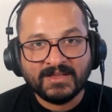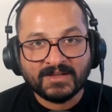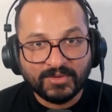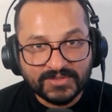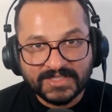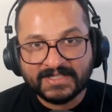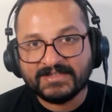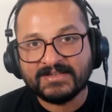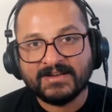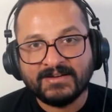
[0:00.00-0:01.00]

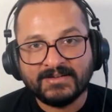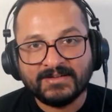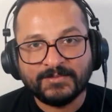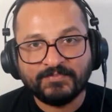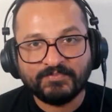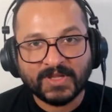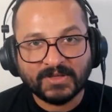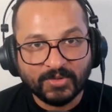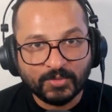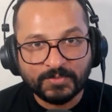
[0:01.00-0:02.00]
coaching uh,
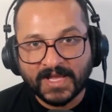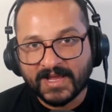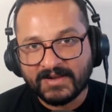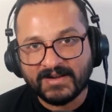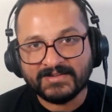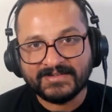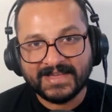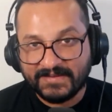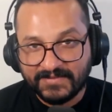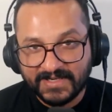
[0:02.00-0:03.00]
group that I run
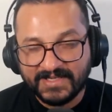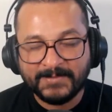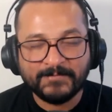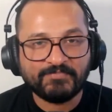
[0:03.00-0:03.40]
every